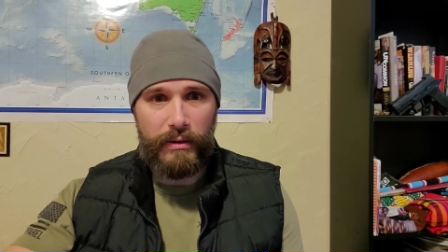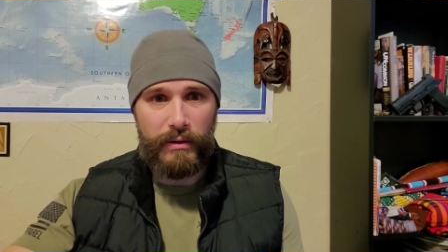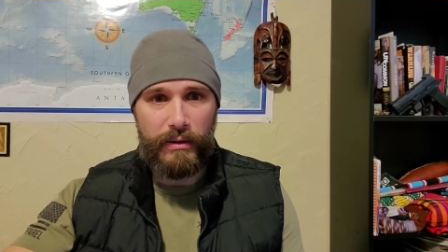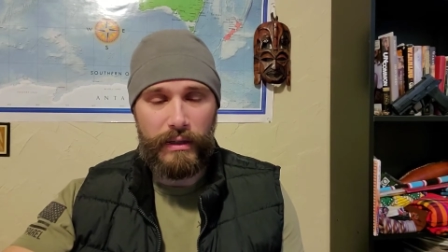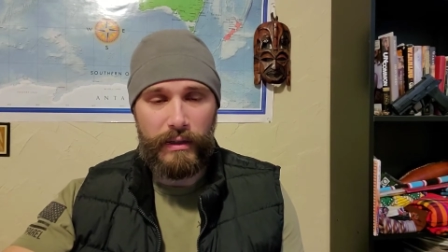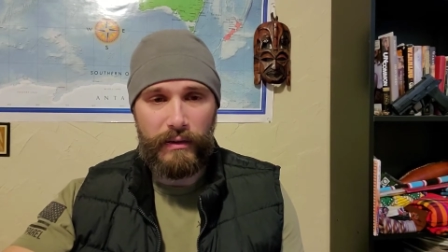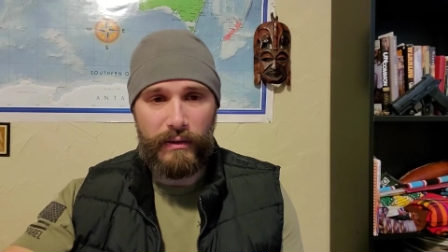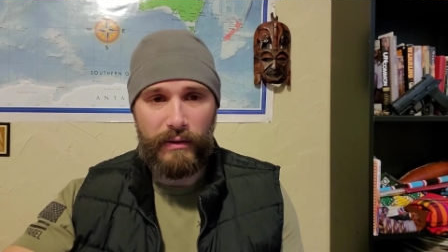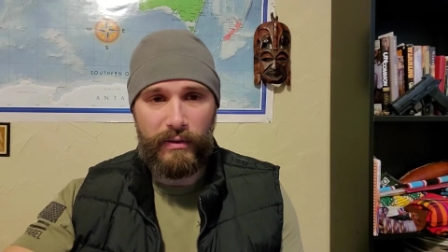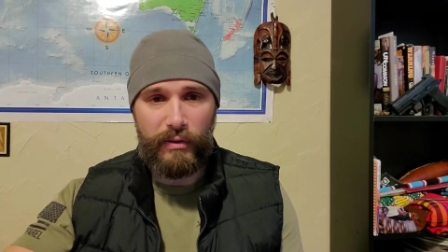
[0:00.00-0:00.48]

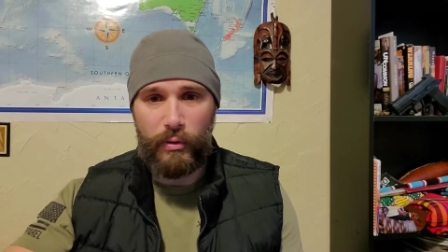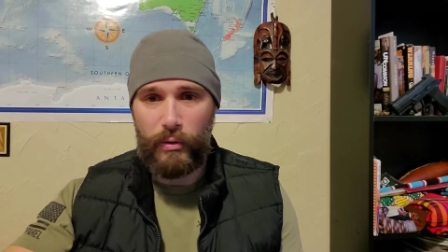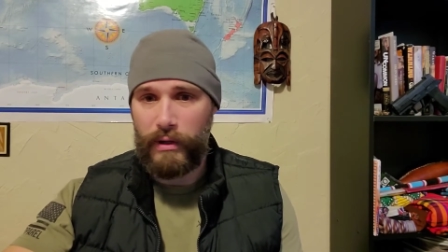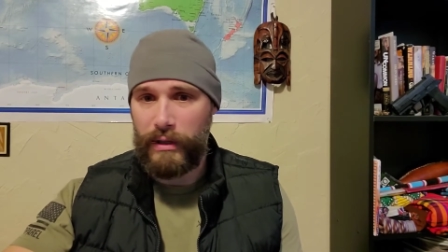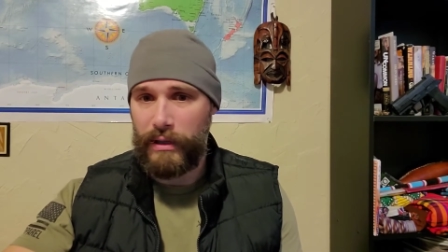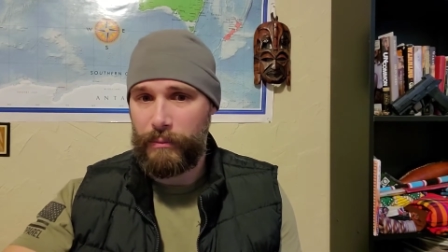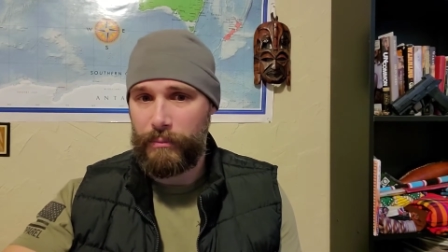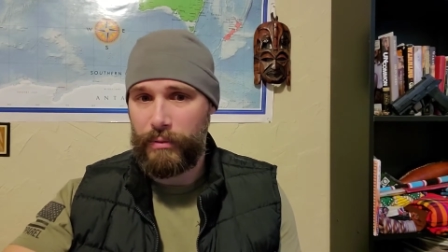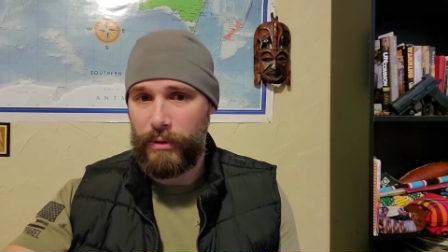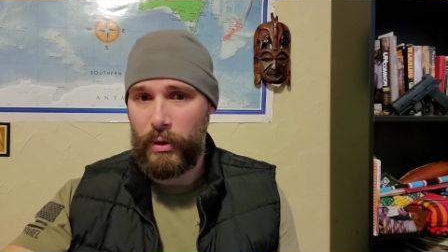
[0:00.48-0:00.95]
There's a story
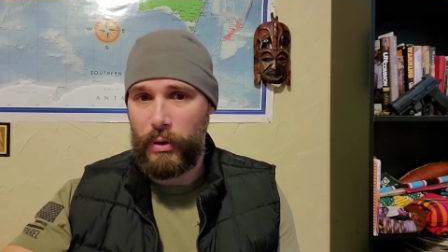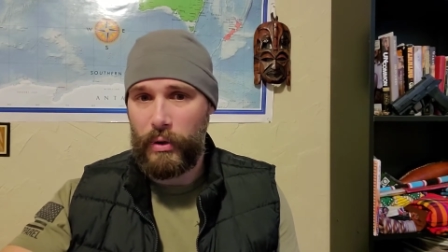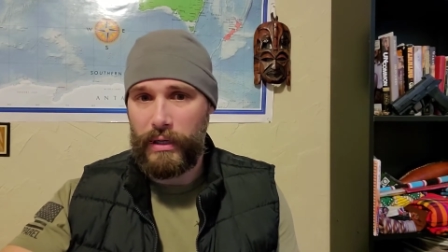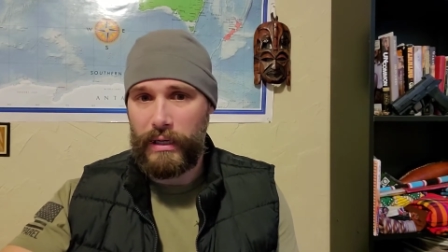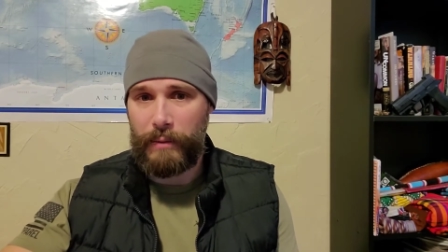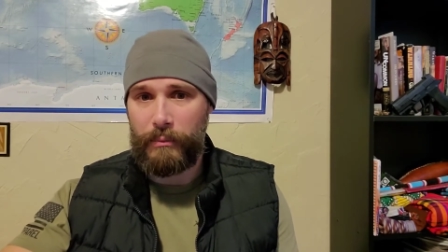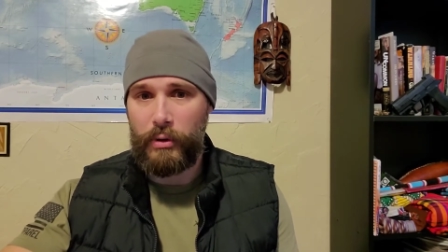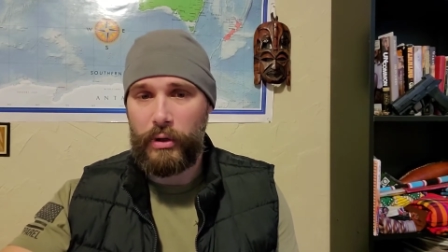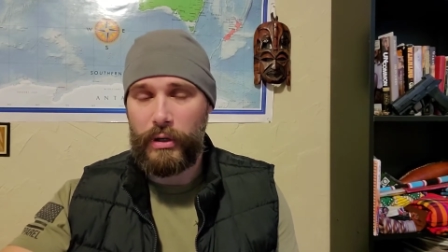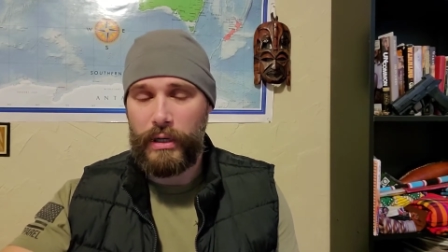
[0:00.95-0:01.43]
that broke, and
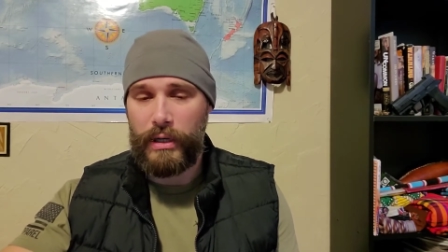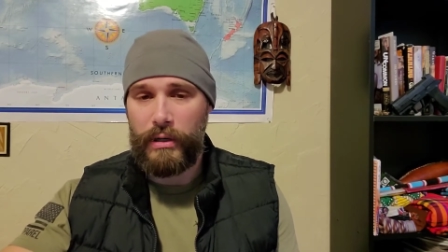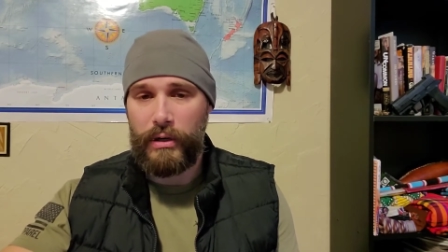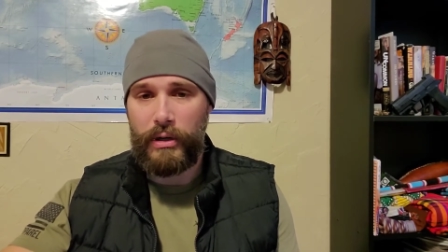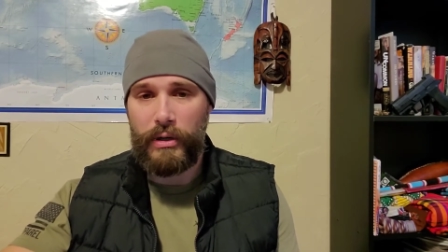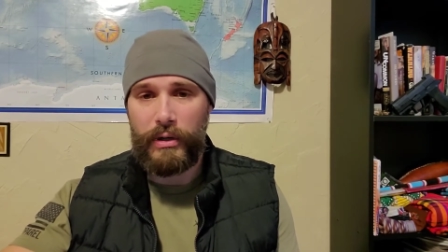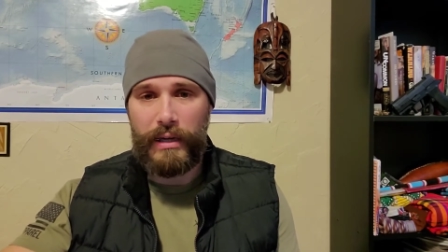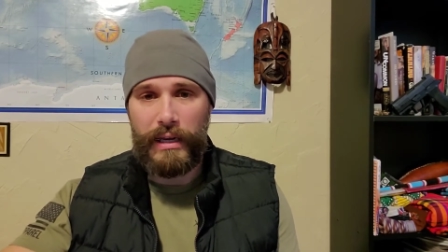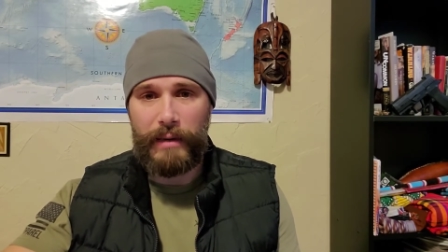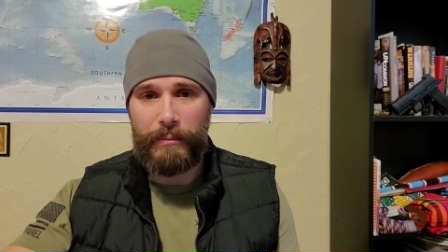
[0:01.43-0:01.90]
I'm looking
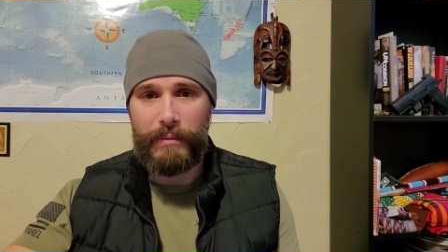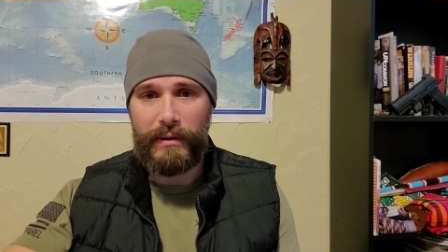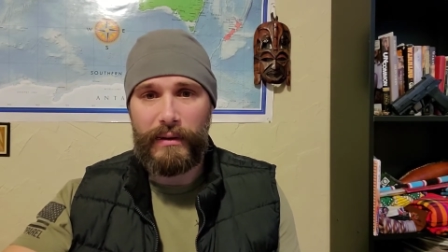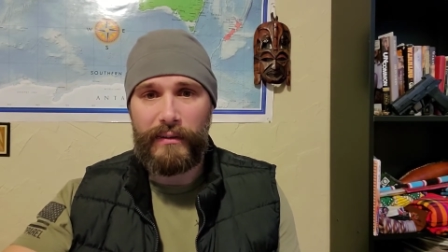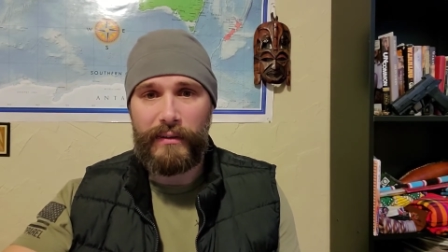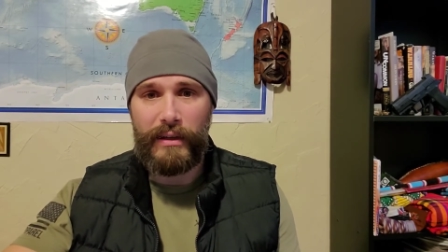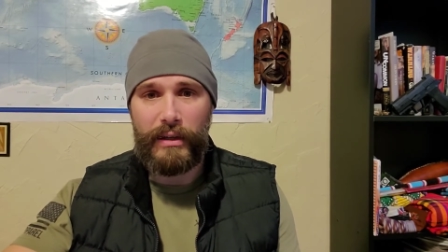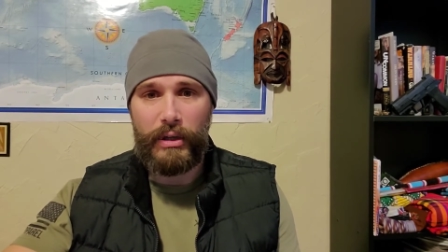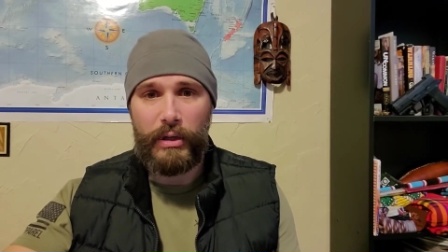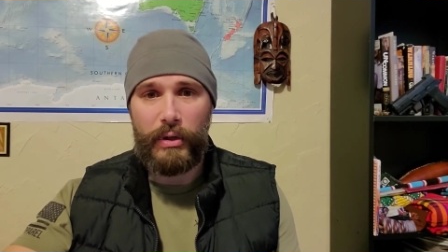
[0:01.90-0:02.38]
on
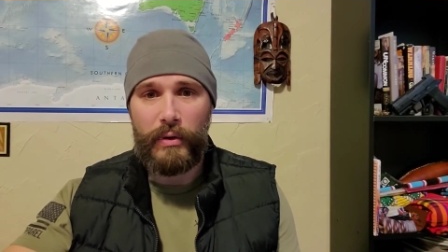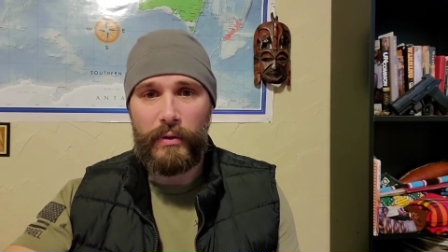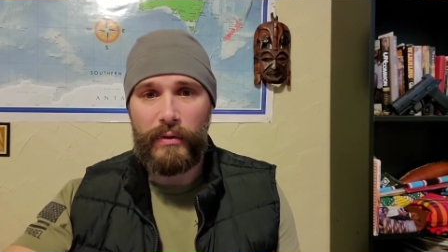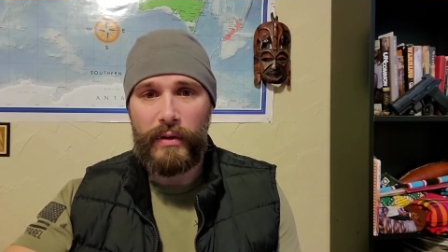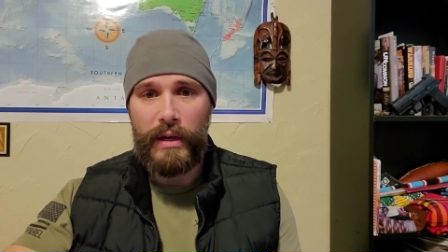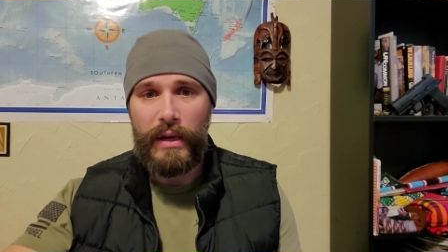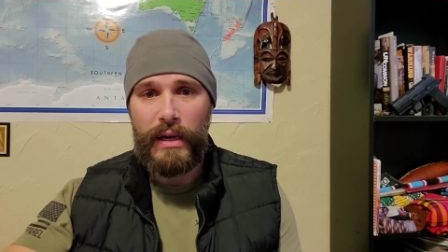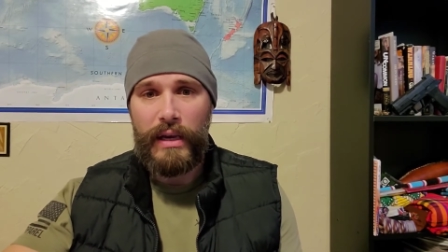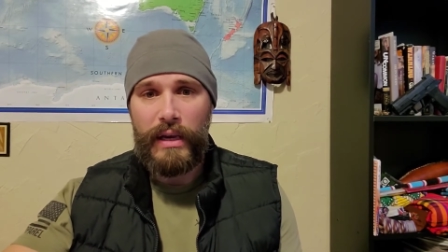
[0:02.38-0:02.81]
NBC News,